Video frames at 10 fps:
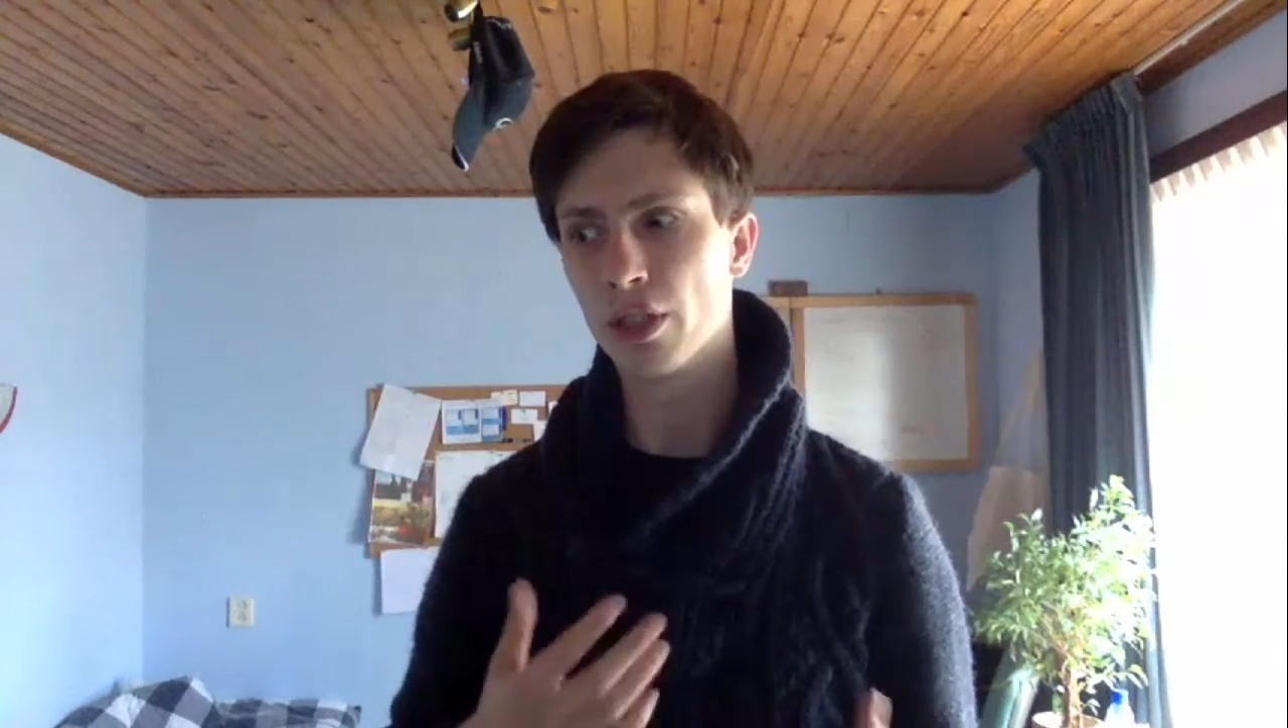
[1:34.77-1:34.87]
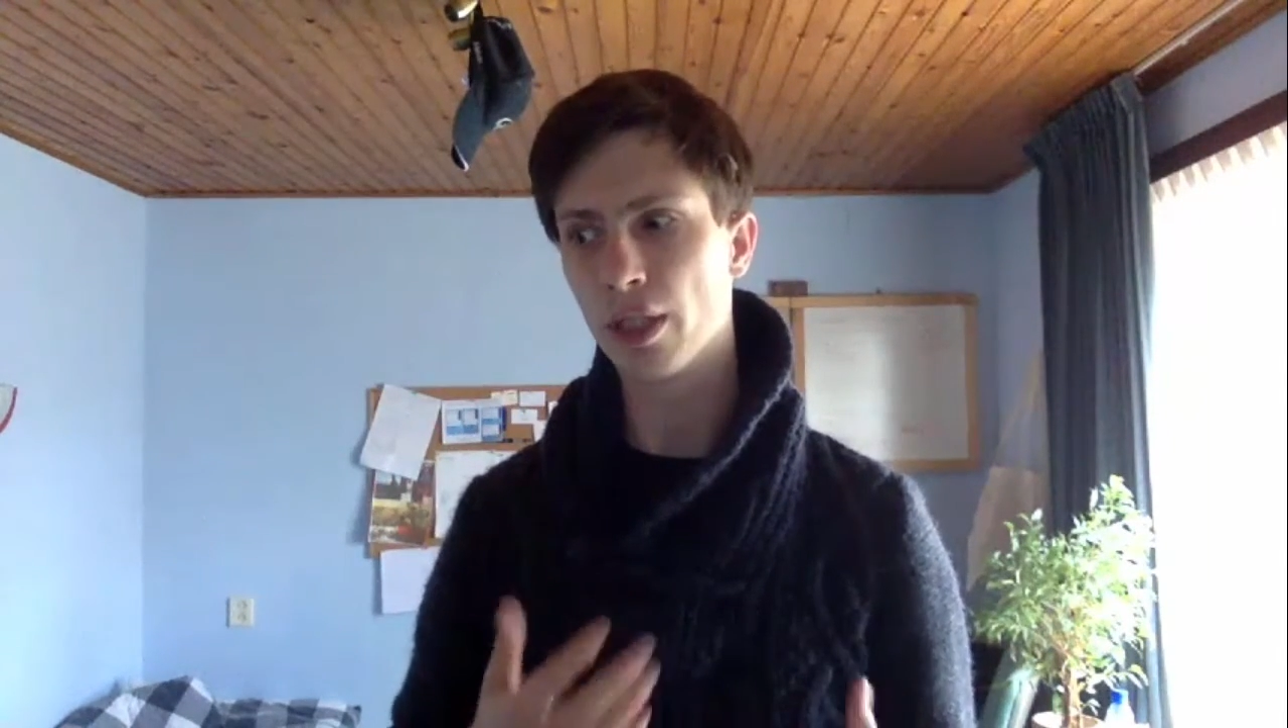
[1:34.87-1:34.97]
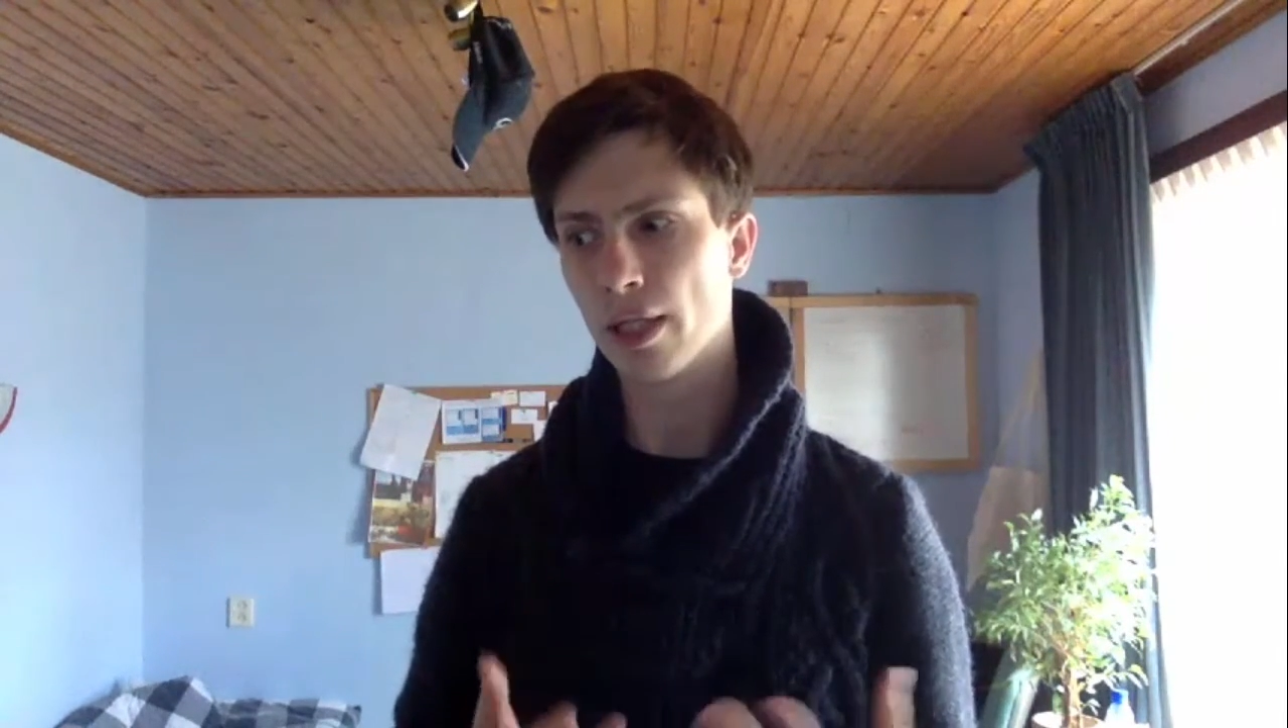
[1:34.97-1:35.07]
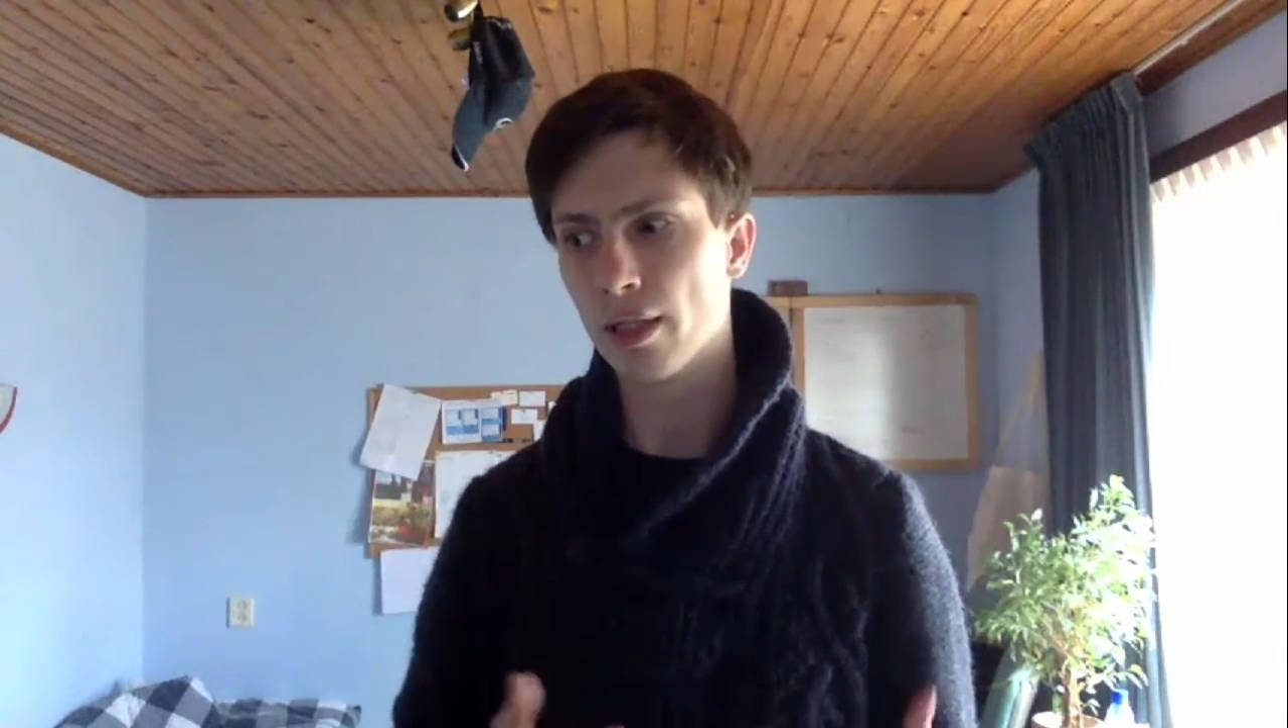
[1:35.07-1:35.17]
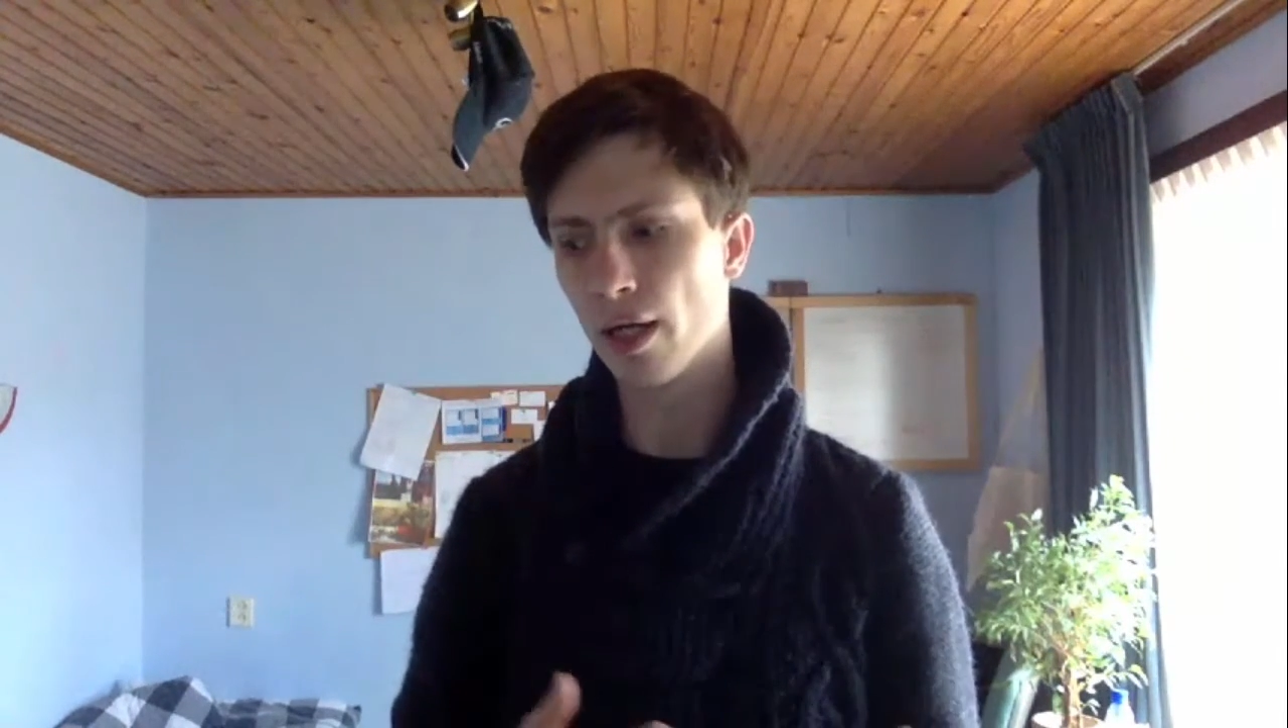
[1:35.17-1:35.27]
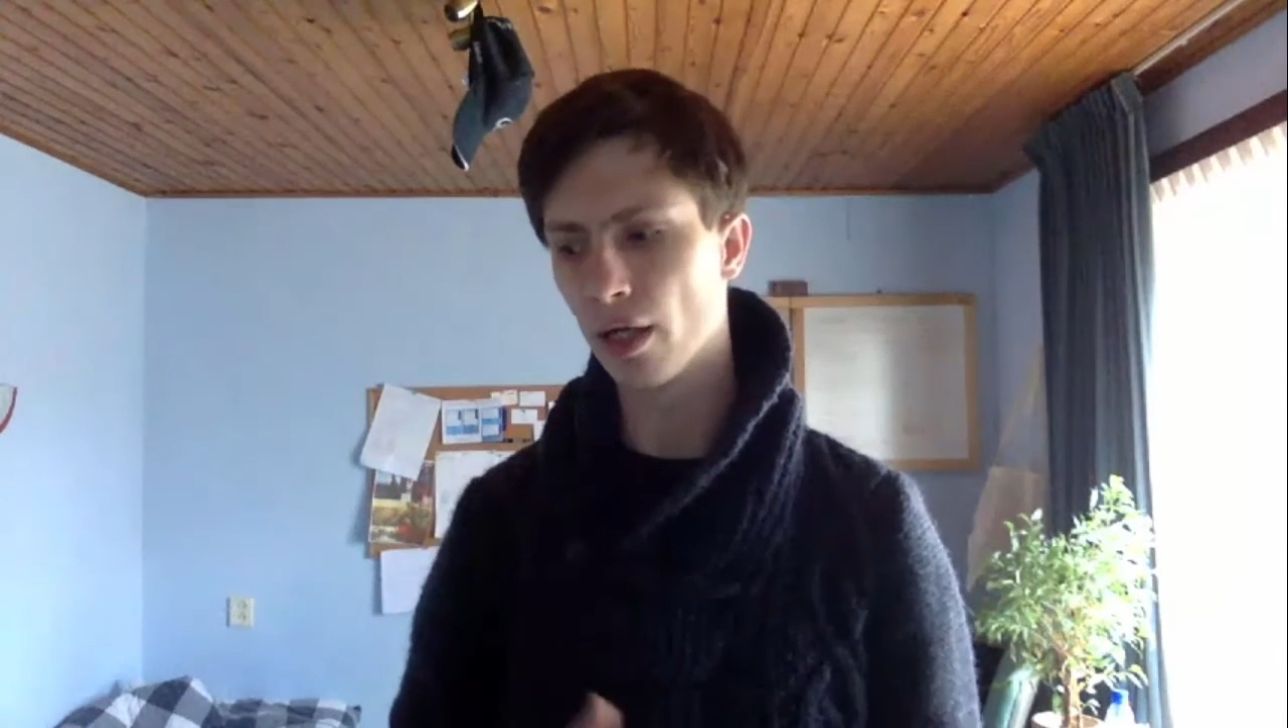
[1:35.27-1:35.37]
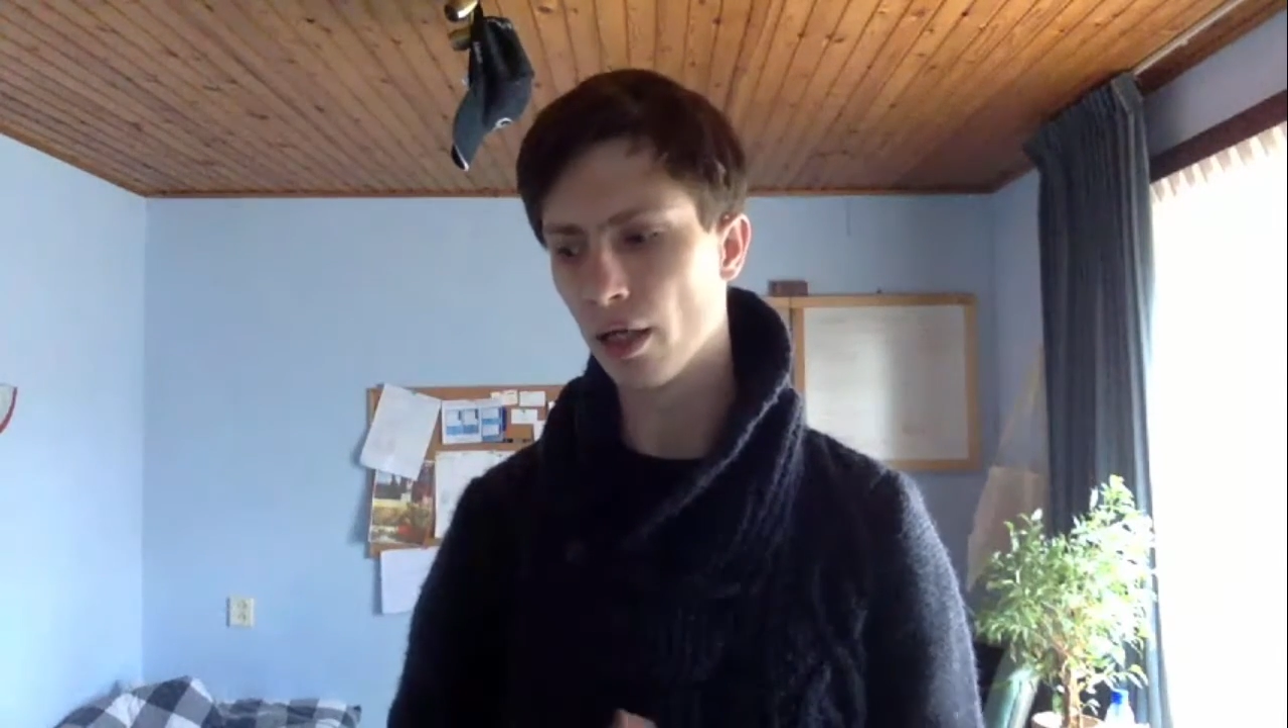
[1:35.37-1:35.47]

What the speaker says: get the